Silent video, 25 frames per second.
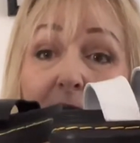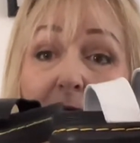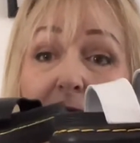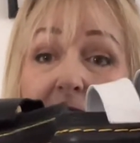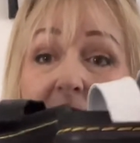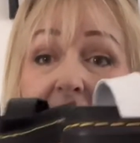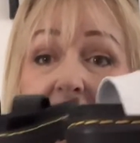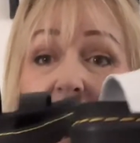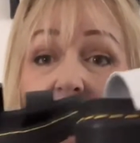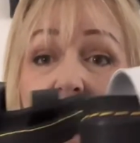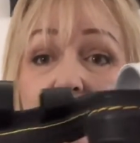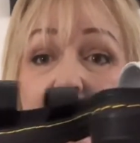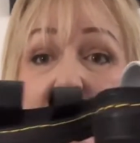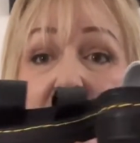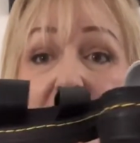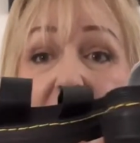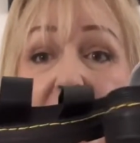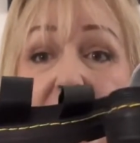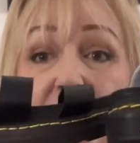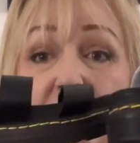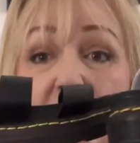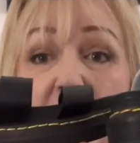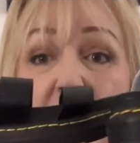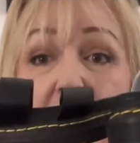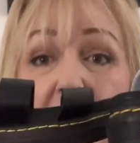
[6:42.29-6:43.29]
can see
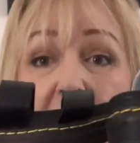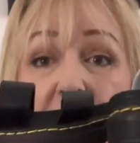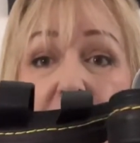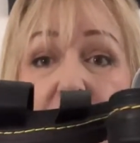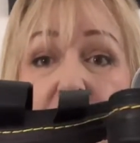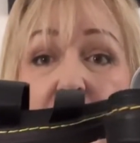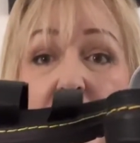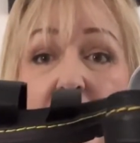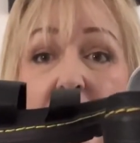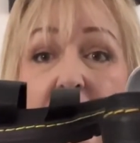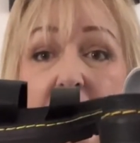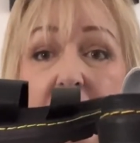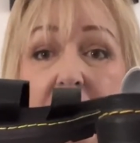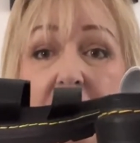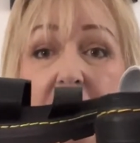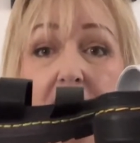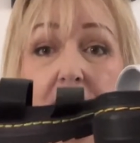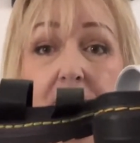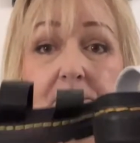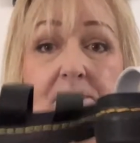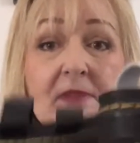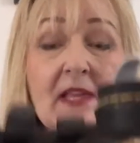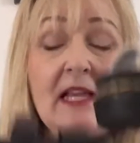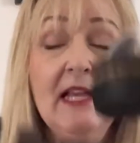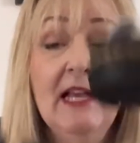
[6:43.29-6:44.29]
just by looking at them.